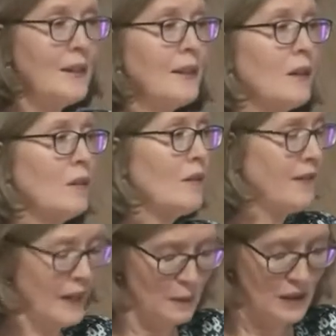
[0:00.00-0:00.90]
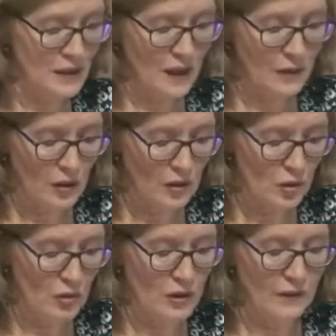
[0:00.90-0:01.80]
Now, families have all
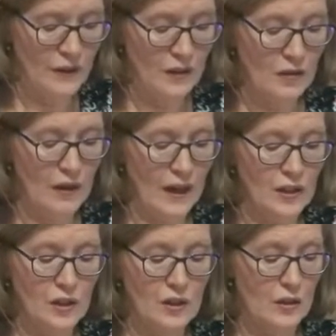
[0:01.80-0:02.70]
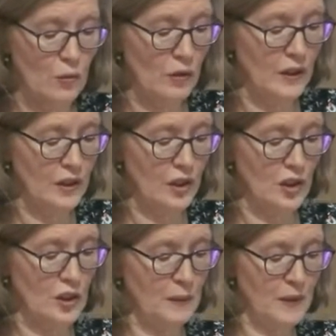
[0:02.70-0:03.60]
sorts of interactions and
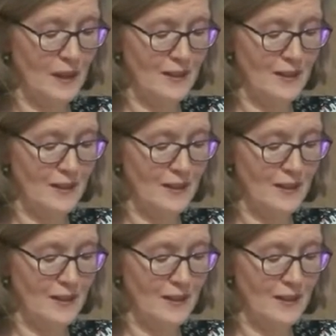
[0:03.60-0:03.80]
relationships,